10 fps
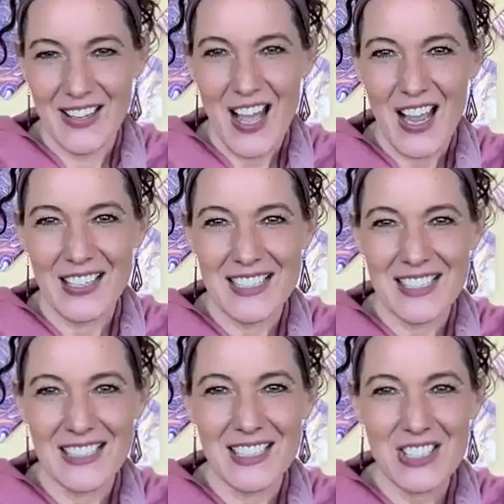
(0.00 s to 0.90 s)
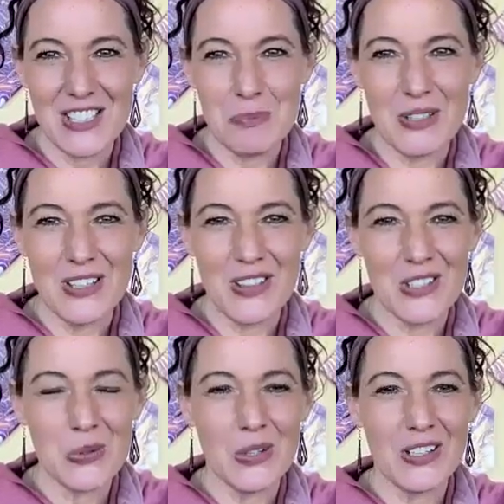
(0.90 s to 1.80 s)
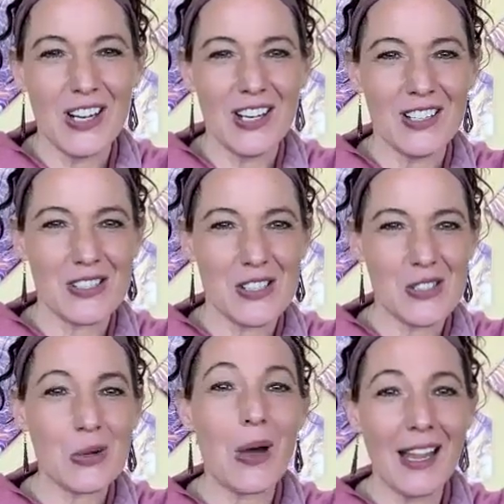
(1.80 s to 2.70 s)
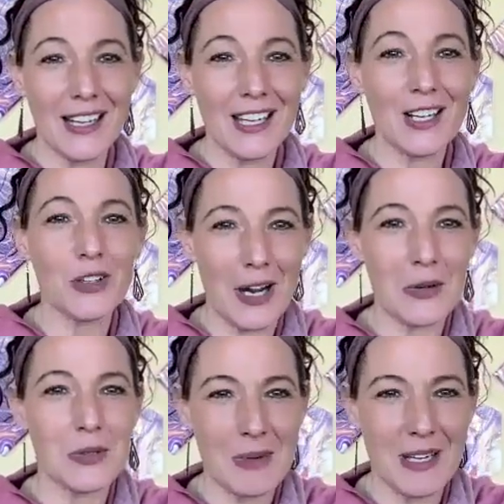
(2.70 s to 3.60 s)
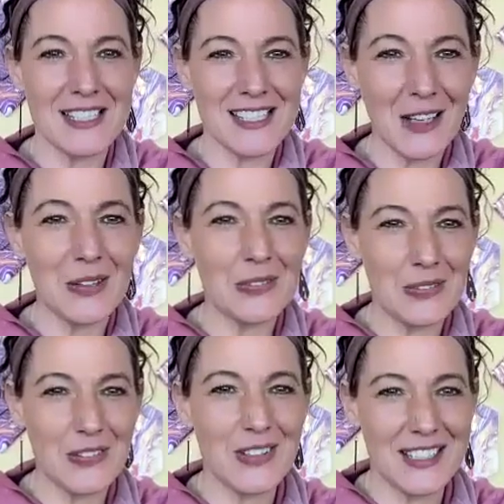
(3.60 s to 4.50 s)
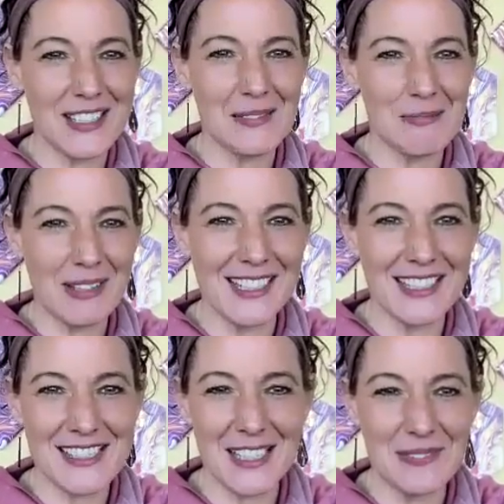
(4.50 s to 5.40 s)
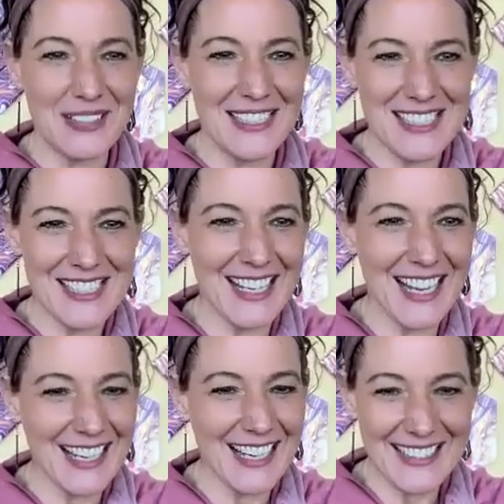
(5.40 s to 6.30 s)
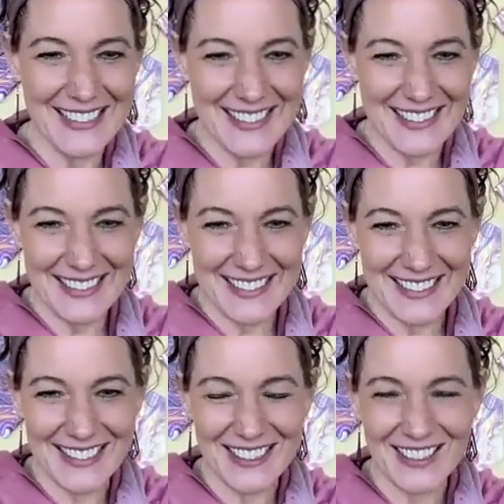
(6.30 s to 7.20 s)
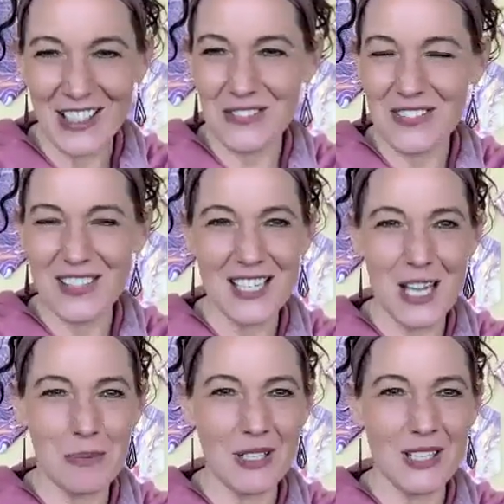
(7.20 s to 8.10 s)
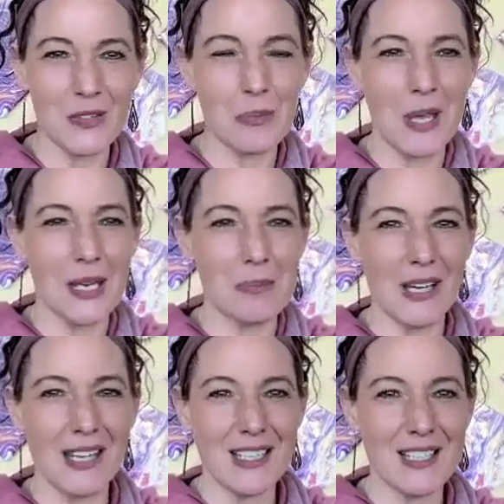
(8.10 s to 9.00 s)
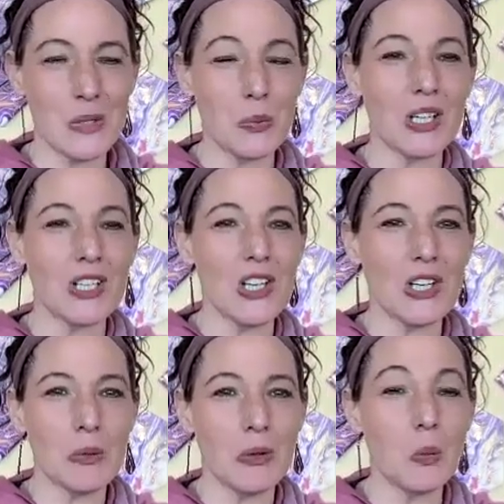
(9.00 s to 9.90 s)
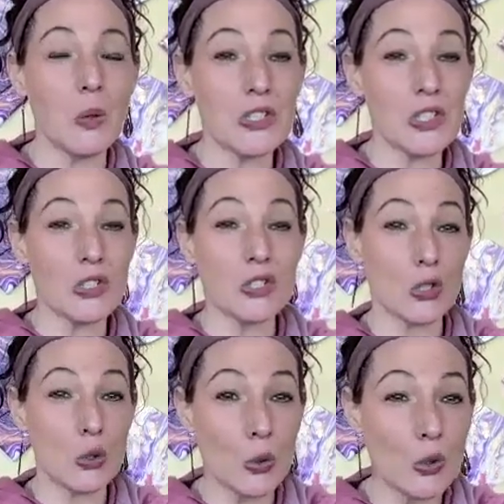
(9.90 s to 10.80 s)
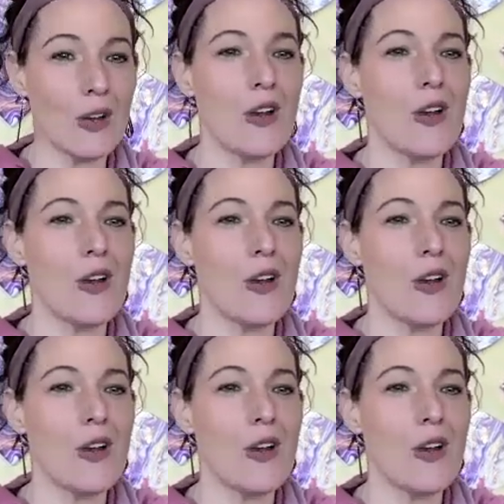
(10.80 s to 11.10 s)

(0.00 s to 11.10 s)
All right, so let's just breathe into our hearts so I can ground myself in my excitement today. Love the topic of pain bodies. And we're going to talk about what to do